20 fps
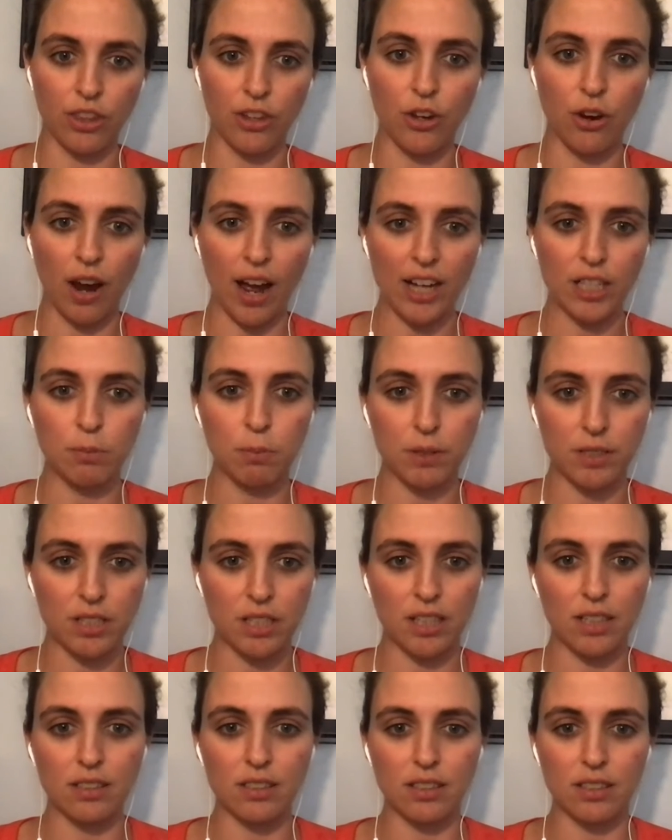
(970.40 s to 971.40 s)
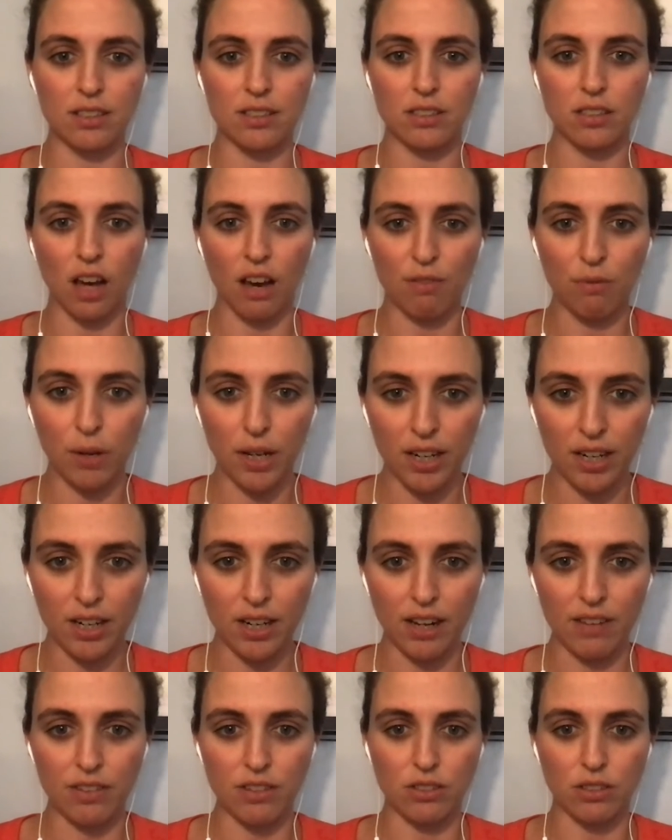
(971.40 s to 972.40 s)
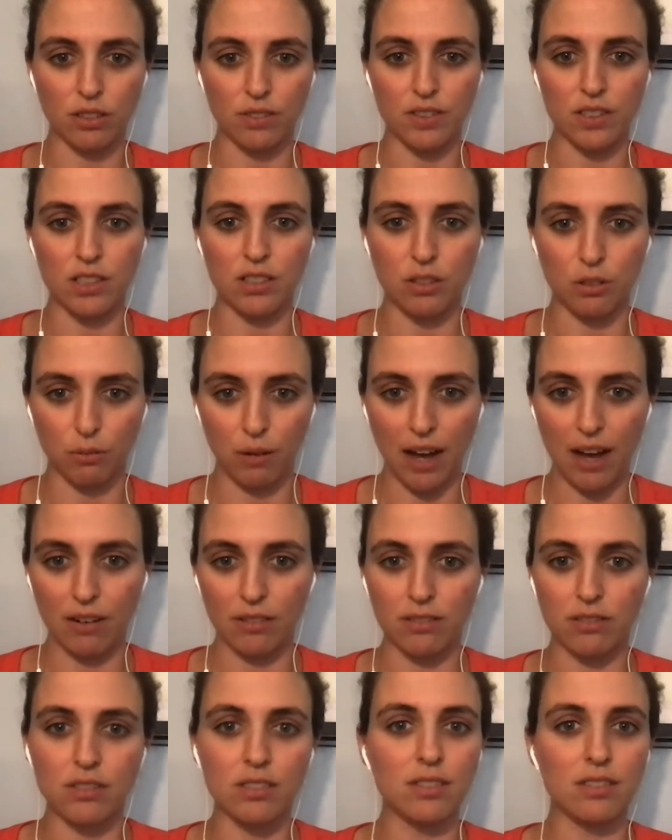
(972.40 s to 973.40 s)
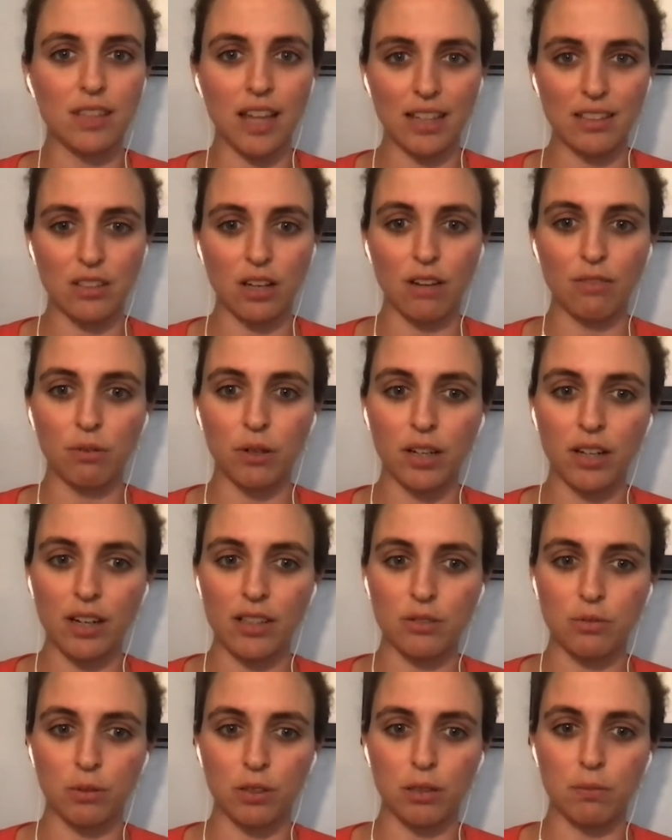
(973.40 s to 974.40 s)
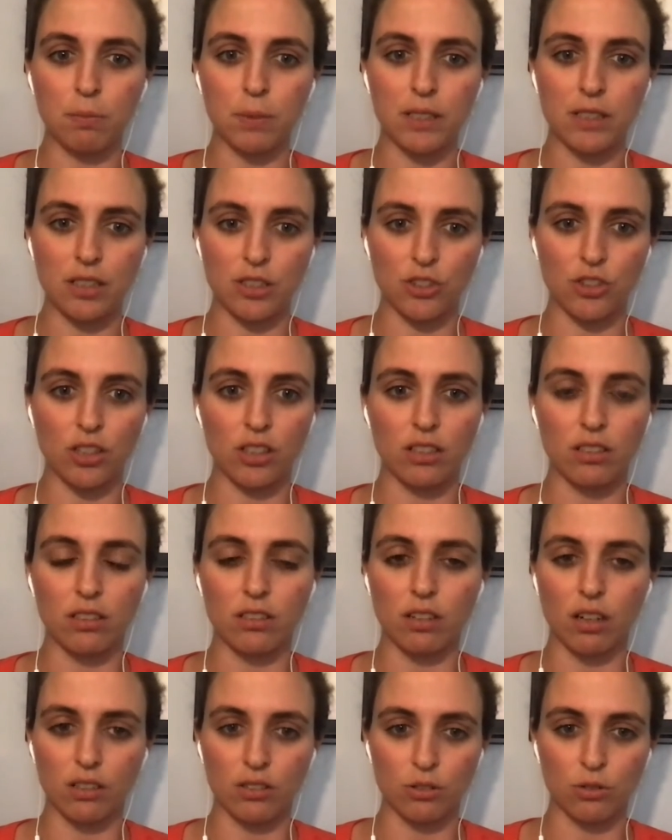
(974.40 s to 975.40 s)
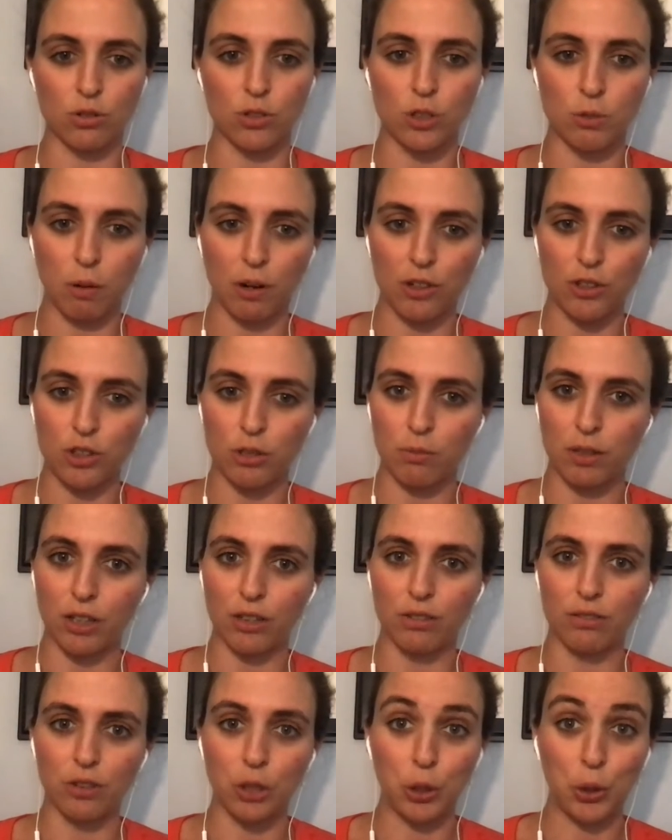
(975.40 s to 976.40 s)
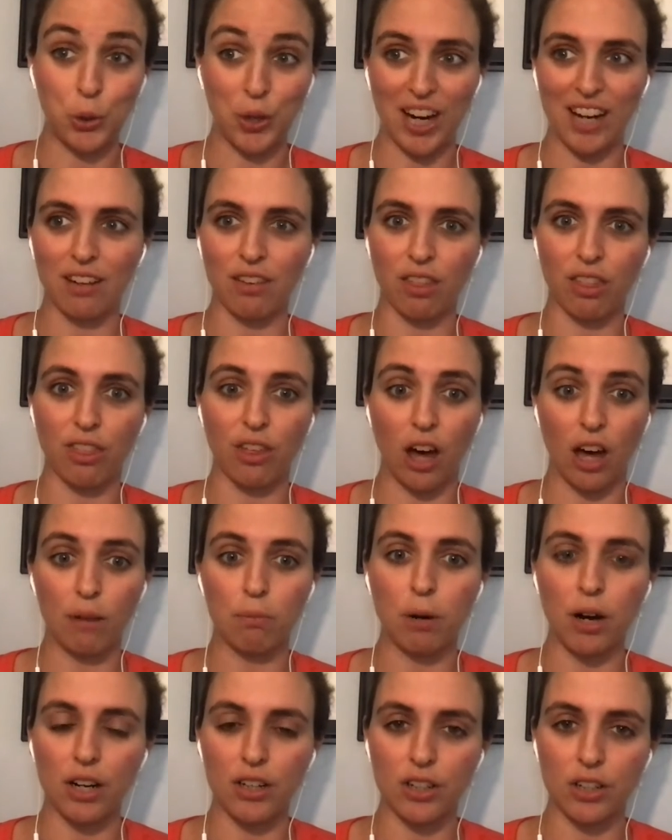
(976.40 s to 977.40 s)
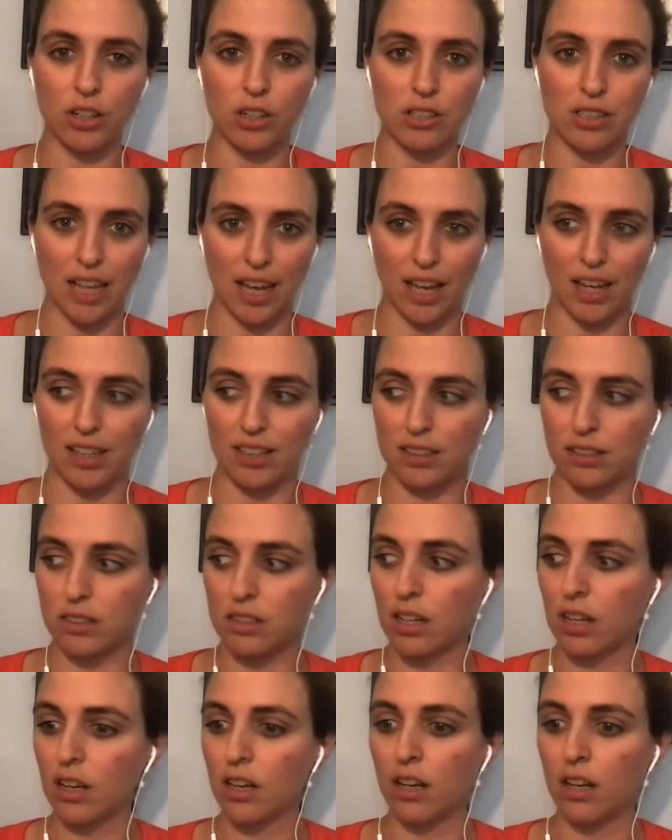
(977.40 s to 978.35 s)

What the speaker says: Your expertise in software and the services around that software has really positioned our solutions partners to be great thought partners and